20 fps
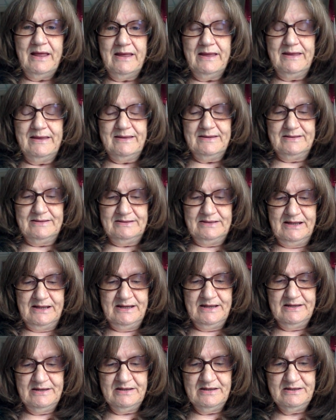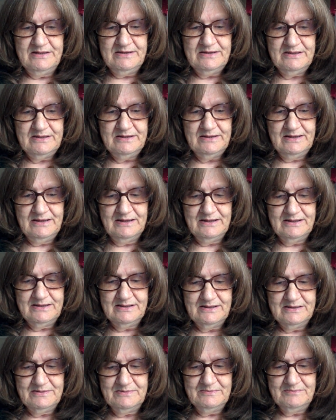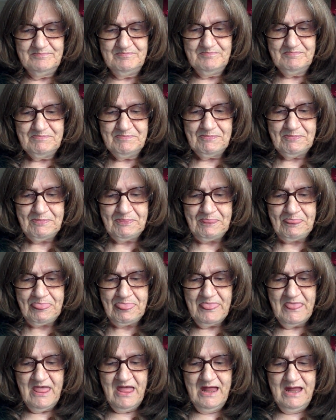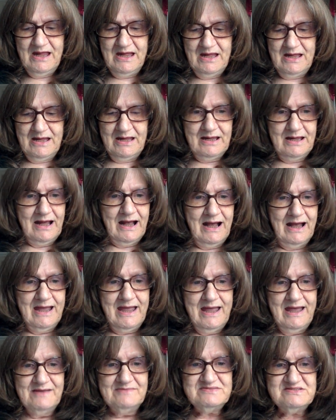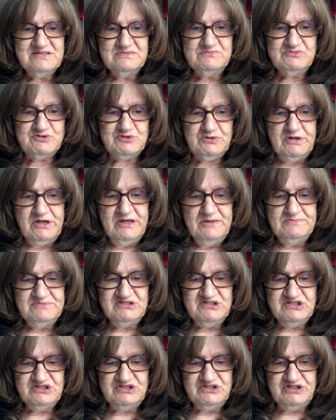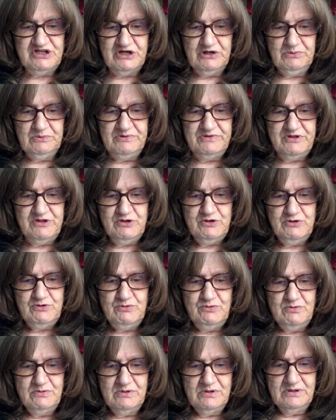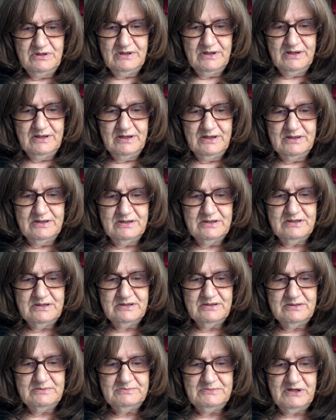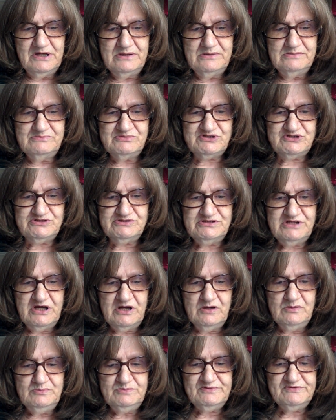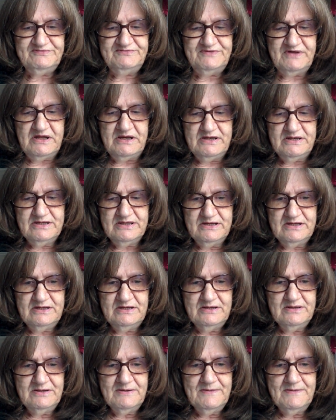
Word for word: And um, I have some dreams to share with you. Um, I'm sure they are prophetic.